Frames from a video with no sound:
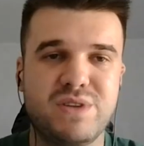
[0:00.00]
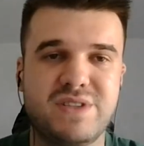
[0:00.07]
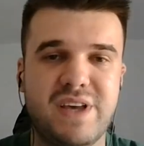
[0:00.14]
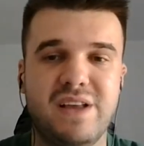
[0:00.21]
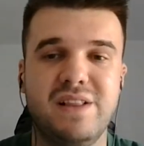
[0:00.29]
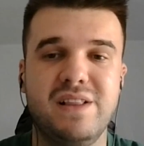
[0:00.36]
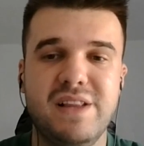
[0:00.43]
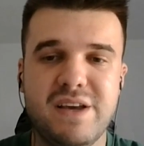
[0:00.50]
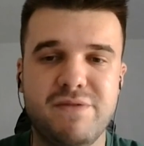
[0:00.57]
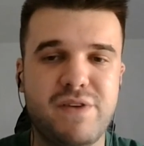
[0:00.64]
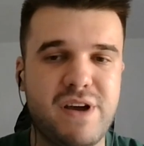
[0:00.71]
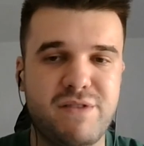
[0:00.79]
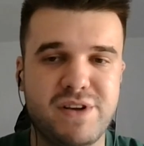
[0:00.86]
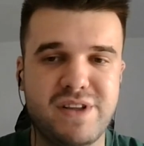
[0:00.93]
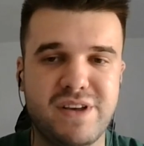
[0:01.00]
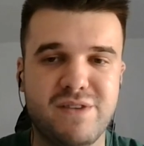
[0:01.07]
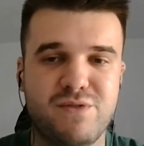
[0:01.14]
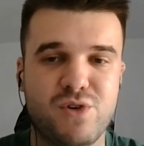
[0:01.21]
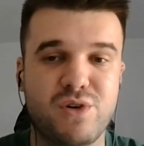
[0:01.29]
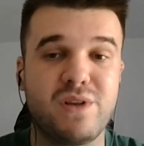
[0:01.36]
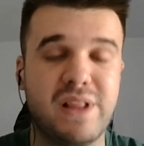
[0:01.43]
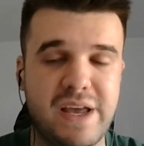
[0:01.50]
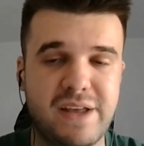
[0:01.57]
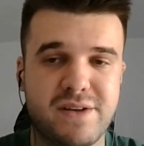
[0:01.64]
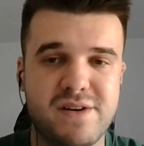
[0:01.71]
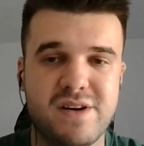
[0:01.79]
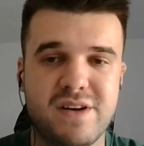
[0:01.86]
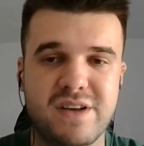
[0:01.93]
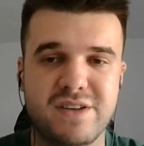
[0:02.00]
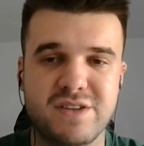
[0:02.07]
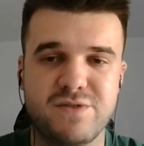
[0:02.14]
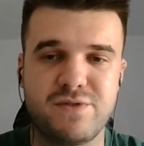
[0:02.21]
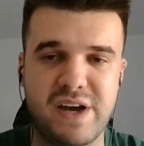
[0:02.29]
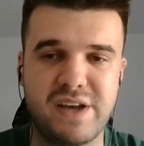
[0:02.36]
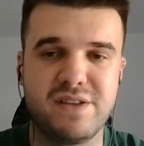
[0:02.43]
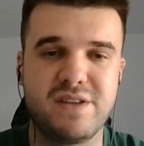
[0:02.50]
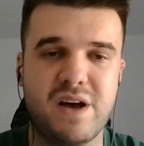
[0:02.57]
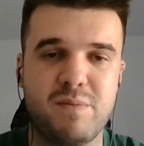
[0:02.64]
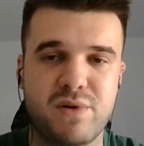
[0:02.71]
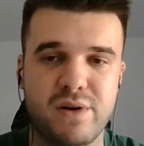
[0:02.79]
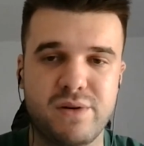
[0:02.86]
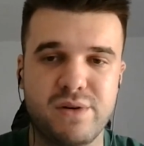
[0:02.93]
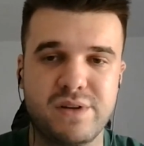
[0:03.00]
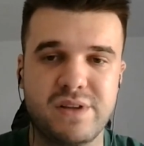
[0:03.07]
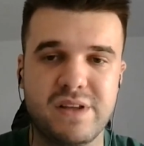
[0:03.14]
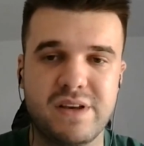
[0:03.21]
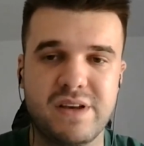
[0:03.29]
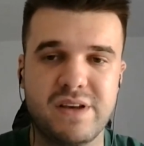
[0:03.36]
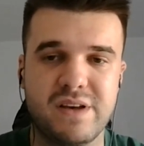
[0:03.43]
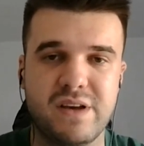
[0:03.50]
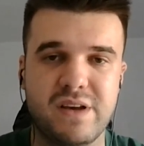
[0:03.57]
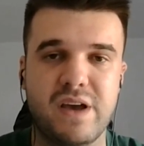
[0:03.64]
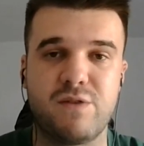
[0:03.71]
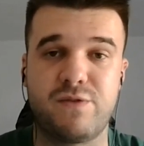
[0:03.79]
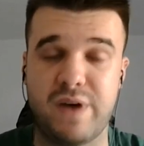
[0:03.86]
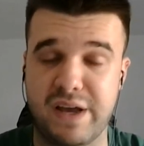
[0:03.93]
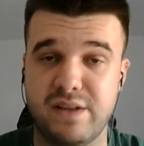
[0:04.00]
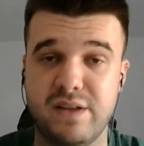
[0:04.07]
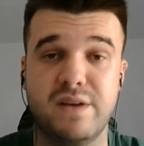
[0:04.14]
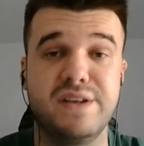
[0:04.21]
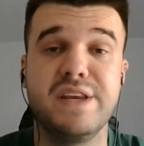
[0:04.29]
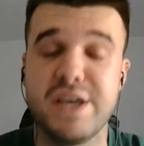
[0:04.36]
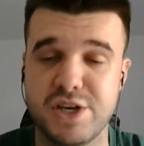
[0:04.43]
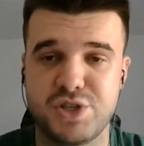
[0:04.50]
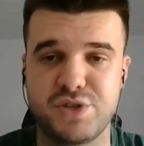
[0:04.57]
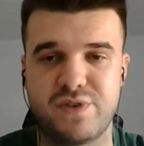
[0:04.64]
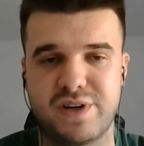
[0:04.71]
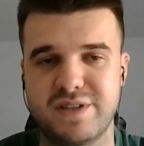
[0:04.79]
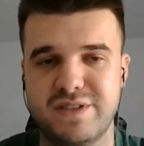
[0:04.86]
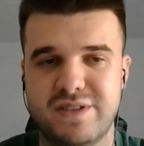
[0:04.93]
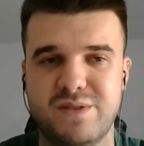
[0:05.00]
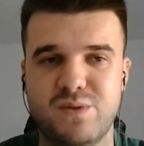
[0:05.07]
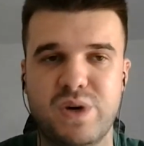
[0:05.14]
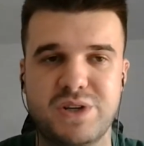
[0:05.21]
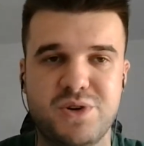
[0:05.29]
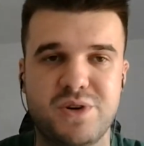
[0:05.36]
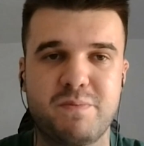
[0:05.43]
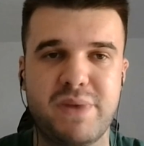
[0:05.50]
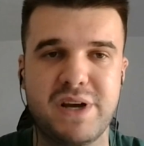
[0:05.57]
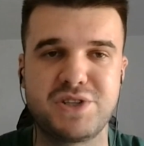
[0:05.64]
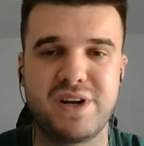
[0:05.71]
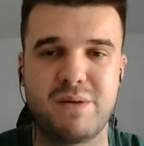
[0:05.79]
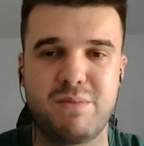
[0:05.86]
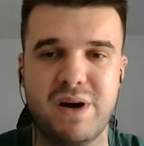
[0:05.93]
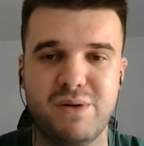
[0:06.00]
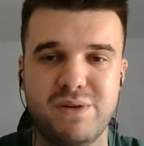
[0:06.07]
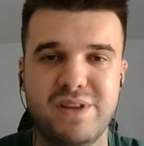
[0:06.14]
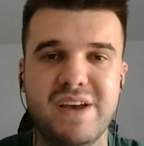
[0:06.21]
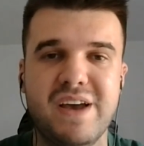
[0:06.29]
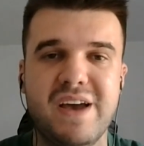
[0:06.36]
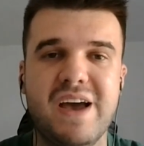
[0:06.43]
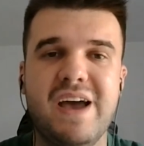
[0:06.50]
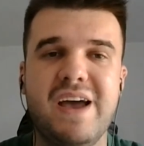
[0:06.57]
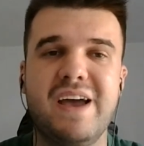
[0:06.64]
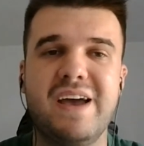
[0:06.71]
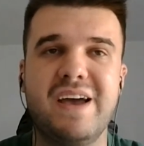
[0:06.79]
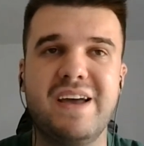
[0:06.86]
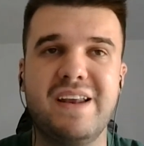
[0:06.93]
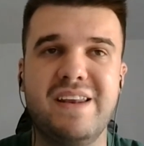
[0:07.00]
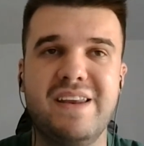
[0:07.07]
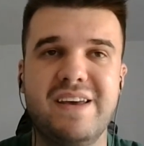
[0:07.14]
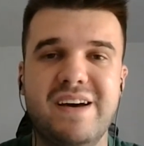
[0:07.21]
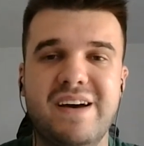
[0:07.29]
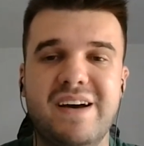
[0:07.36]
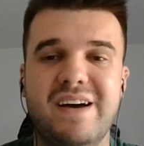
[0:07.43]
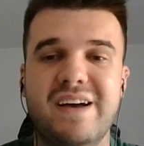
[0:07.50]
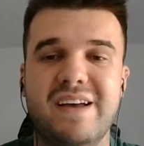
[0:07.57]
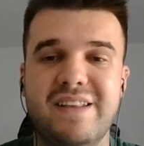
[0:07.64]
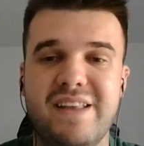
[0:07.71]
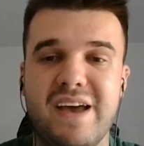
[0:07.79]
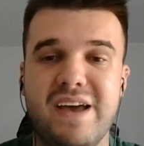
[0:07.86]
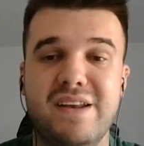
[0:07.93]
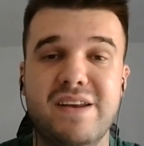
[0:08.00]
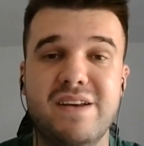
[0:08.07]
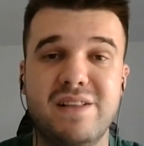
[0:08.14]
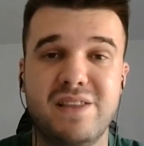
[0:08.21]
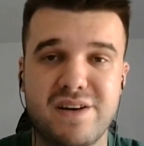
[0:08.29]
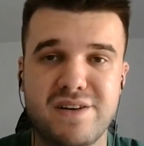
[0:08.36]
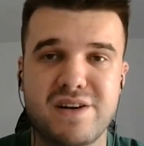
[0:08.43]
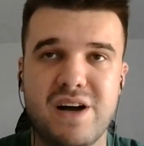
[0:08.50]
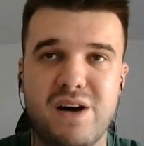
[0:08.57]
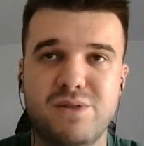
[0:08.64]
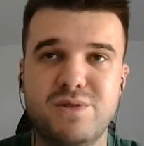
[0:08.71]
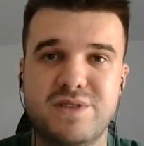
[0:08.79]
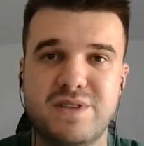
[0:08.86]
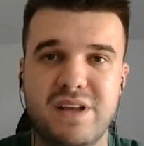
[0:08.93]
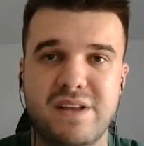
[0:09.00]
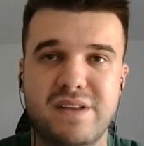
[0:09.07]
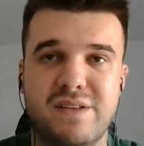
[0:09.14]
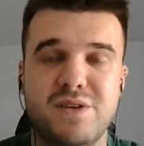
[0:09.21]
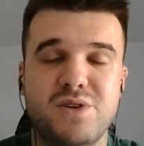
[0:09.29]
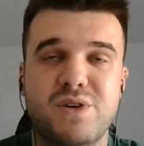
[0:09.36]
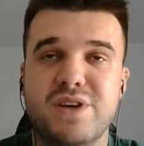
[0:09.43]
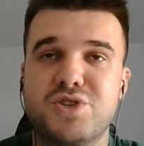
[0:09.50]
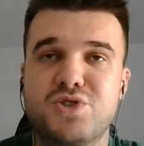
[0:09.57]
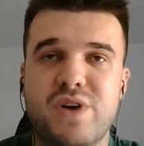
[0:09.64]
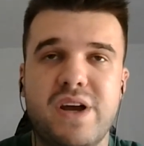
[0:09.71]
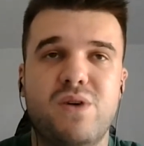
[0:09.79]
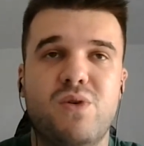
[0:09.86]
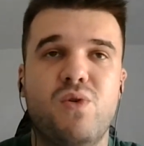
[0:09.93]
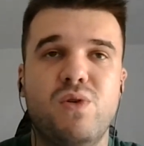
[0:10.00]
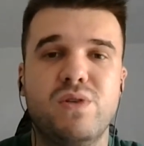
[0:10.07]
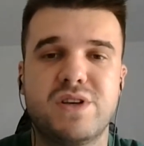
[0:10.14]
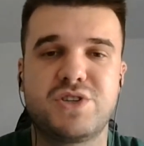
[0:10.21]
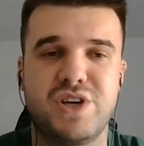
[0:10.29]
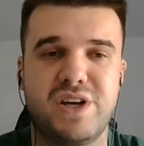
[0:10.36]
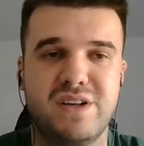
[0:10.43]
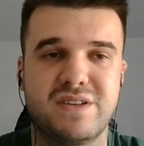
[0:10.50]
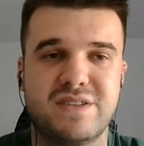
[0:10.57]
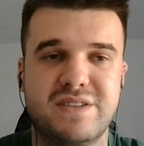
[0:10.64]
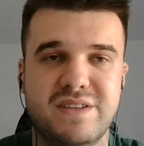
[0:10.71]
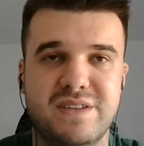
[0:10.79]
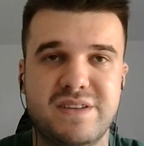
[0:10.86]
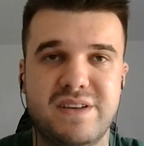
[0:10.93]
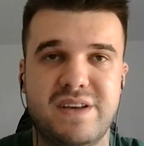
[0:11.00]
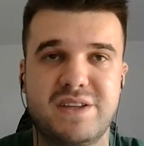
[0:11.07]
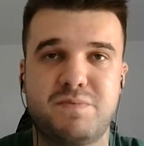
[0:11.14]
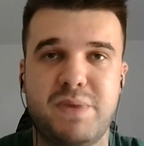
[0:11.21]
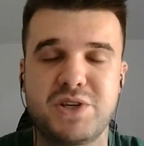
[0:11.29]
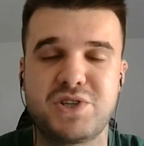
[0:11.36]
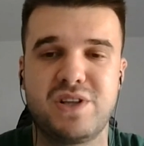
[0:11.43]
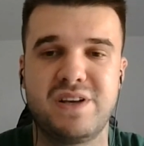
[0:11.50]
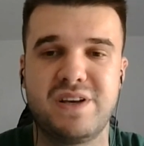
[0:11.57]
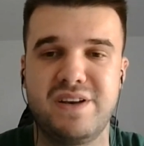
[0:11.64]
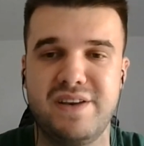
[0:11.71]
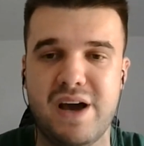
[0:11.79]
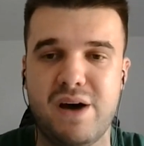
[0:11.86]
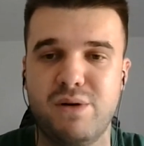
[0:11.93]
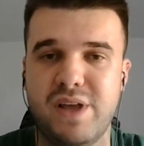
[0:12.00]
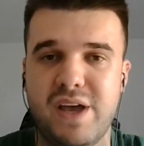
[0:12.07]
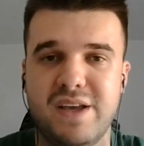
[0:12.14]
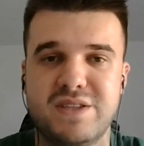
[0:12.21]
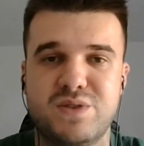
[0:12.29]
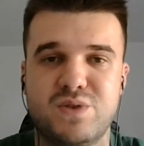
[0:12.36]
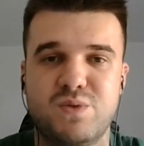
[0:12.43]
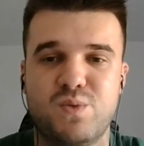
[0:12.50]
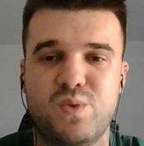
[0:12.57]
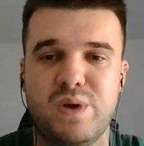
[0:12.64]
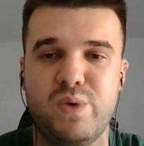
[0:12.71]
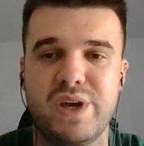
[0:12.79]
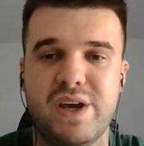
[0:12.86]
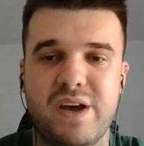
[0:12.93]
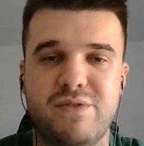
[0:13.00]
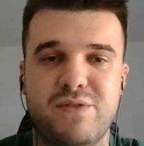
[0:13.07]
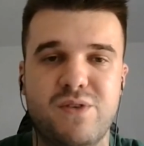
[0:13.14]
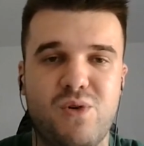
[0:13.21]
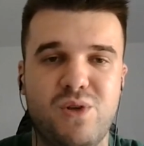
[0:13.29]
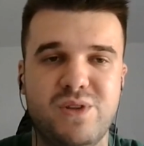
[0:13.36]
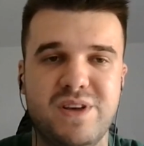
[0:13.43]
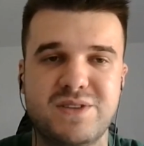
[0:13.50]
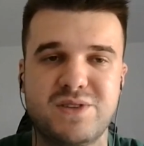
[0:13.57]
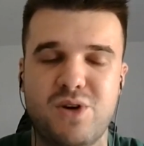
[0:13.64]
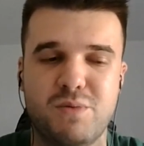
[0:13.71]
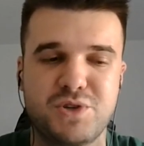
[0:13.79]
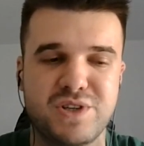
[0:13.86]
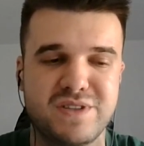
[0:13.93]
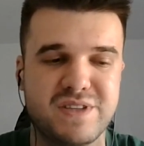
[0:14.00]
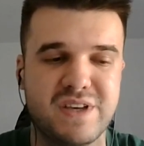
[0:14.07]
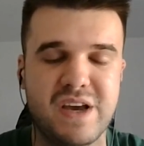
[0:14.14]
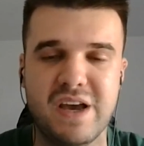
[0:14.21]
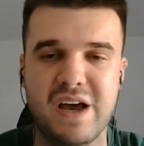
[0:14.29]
will say leave everything for later. Find a product, find a niche first, what you're passionate about, and uh, then learn how to sell it. You can try all the channels especially nowadays when we have all these options.